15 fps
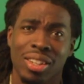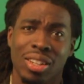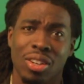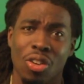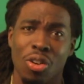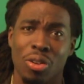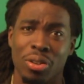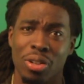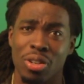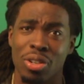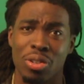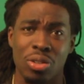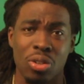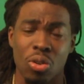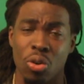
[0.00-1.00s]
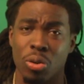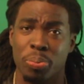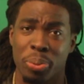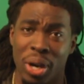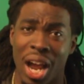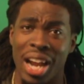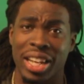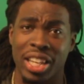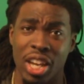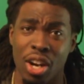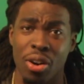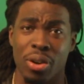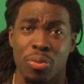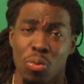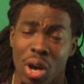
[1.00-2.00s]
Or Brianna
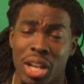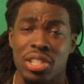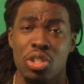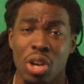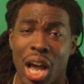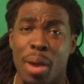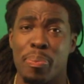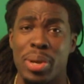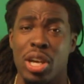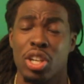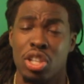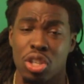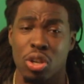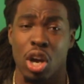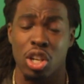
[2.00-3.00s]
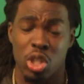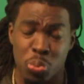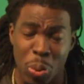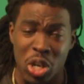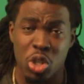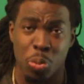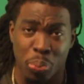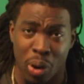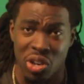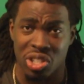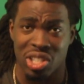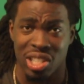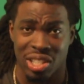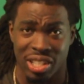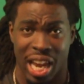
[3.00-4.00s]
Gearing. What? You gotta be a special
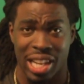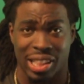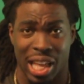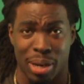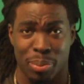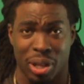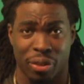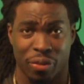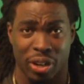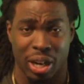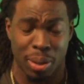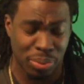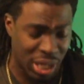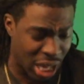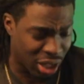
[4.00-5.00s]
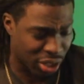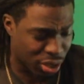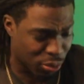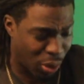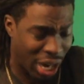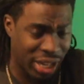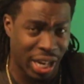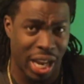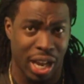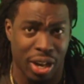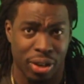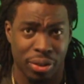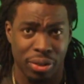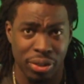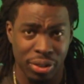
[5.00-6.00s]
person to skate that motherfucker. I'm telling you right now.